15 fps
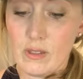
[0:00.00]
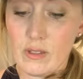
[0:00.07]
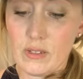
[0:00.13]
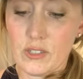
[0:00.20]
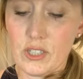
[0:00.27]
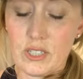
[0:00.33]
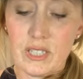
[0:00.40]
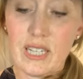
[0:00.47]

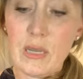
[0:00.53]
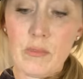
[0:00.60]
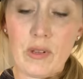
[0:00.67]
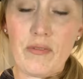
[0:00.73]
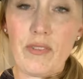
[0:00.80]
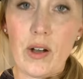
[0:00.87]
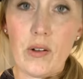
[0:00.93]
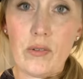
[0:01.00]
just keep
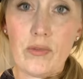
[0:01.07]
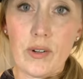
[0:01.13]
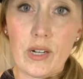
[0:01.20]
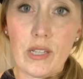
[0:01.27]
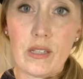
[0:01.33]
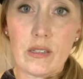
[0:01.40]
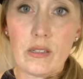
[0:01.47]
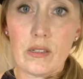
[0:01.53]
it foul
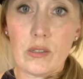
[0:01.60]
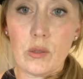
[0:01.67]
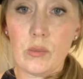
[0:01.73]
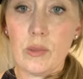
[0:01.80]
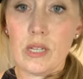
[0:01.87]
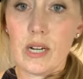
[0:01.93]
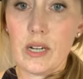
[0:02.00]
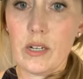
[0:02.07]
free, the little
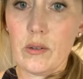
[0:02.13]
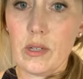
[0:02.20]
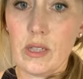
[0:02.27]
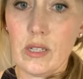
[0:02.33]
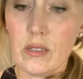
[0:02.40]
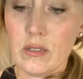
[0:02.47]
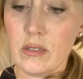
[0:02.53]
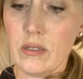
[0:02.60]
loop that I do on
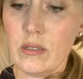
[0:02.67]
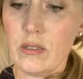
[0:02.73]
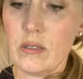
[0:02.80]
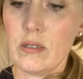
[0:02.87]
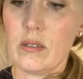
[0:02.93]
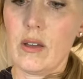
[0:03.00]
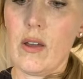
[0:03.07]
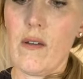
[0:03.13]
these,
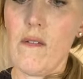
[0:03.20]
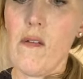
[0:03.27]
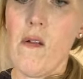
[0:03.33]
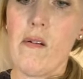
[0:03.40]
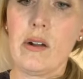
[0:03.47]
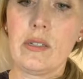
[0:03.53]
okay?